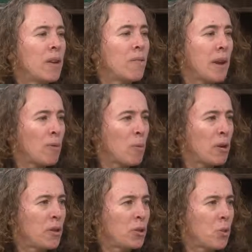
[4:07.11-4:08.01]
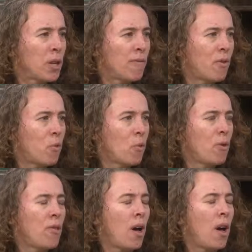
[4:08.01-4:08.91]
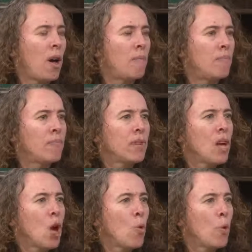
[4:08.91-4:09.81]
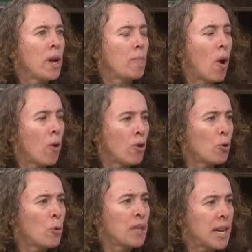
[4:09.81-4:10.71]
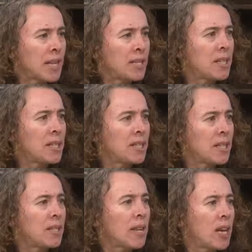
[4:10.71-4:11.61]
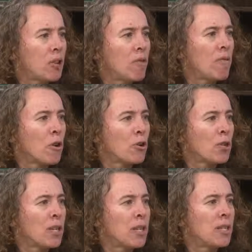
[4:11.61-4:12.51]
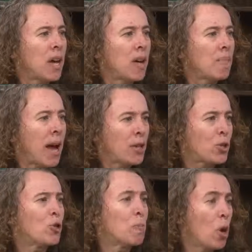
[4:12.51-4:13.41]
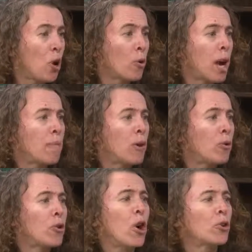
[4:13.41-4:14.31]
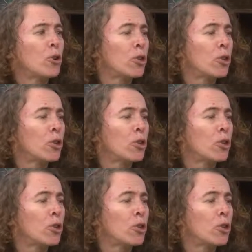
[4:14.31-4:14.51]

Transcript: February the 24th, we partnered with East Tennessee State University's master program under Dr.